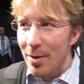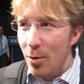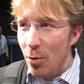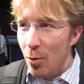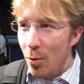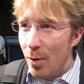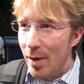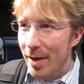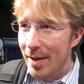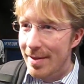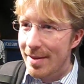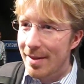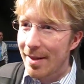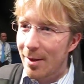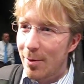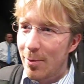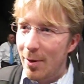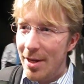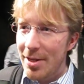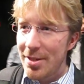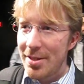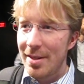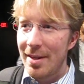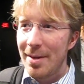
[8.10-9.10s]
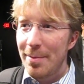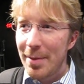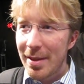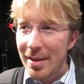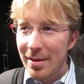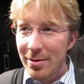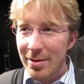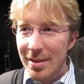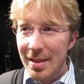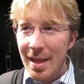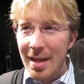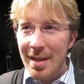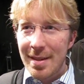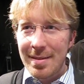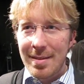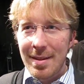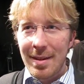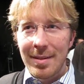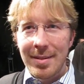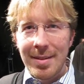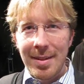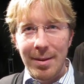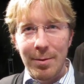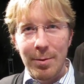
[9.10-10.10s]
Well, it's a good question. I mean, there was a lot of
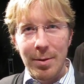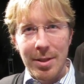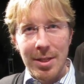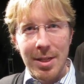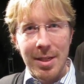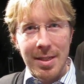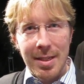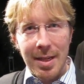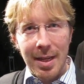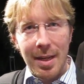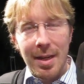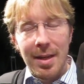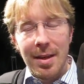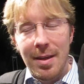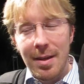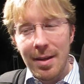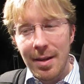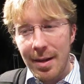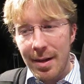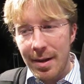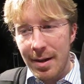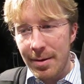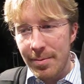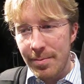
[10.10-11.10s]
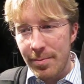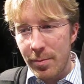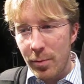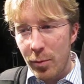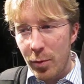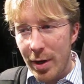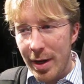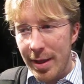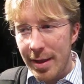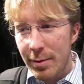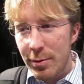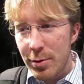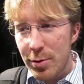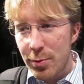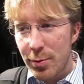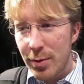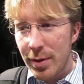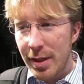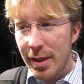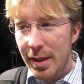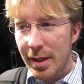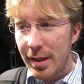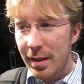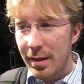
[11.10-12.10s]
subtlety in what she said. What I think was
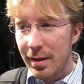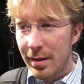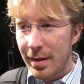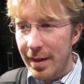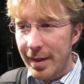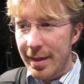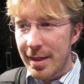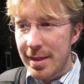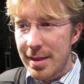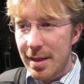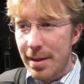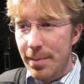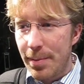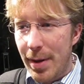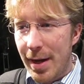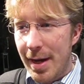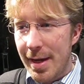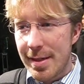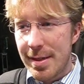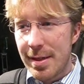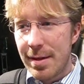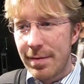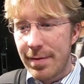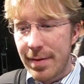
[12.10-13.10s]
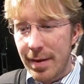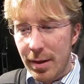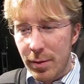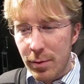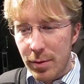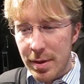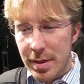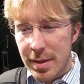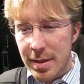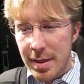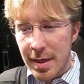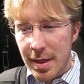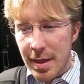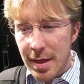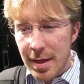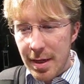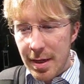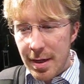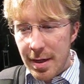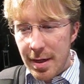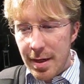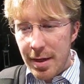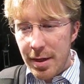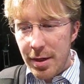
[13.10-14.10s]
really, a positive thing was
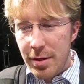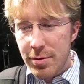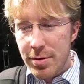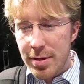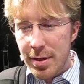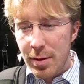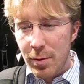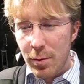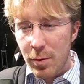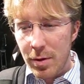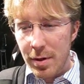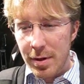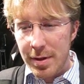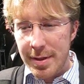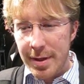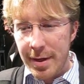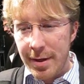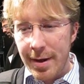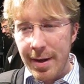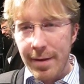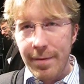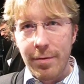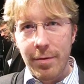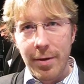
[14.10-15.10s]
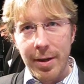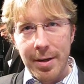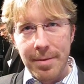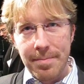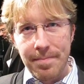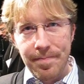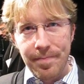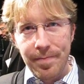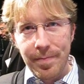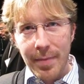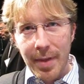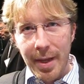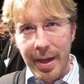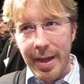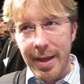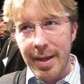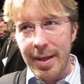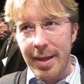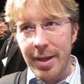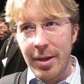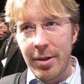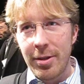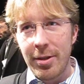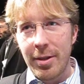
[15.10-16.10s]
using the words internet freedom
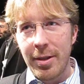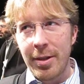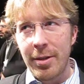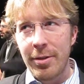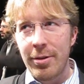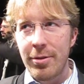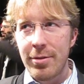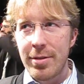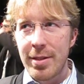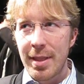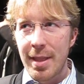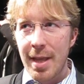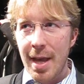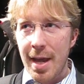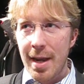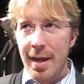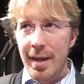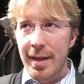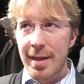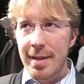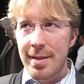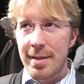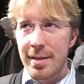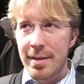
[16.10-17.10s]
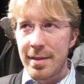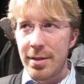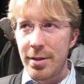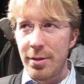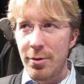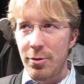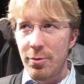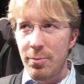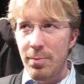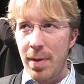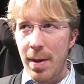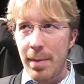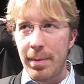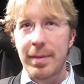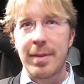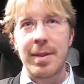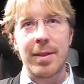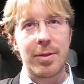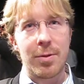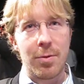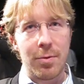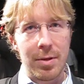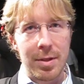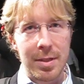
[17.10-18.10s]
and introducing that, into public
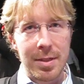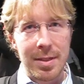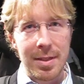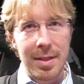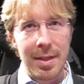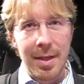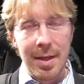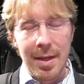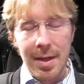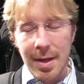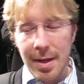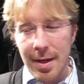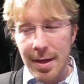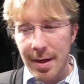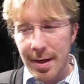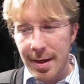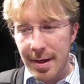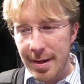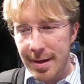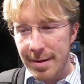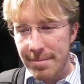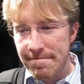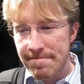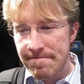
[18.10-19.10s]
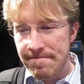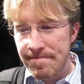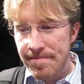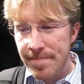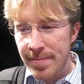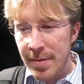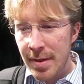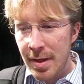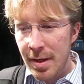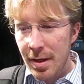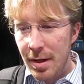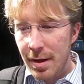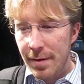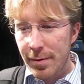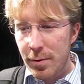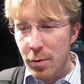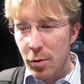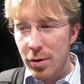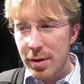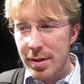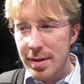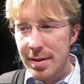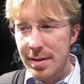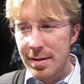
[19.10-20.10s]
discourse.
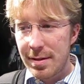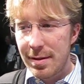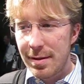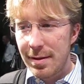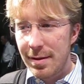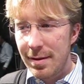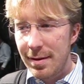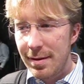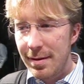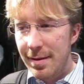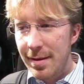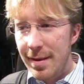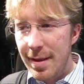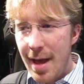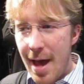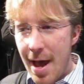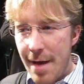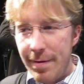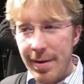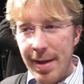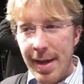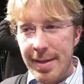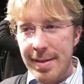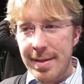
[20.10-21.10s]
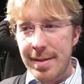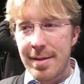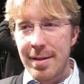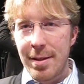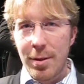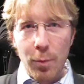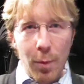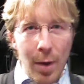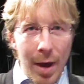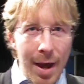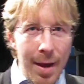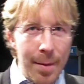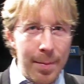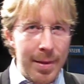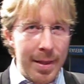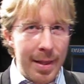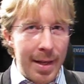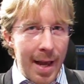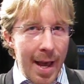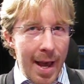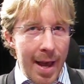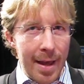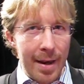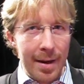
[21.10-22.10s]
Of course, having access to the web and
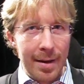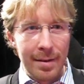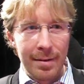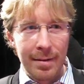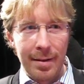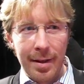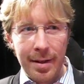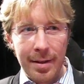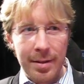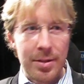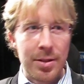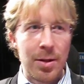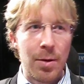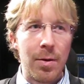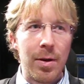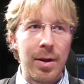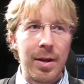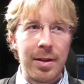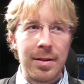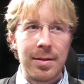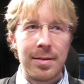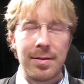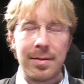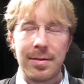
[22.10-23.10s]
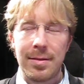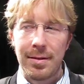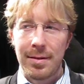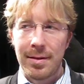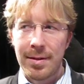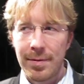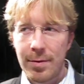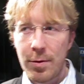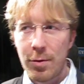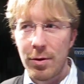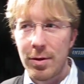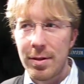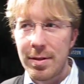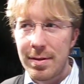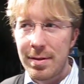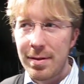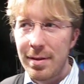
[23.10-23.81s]
net and so on is of course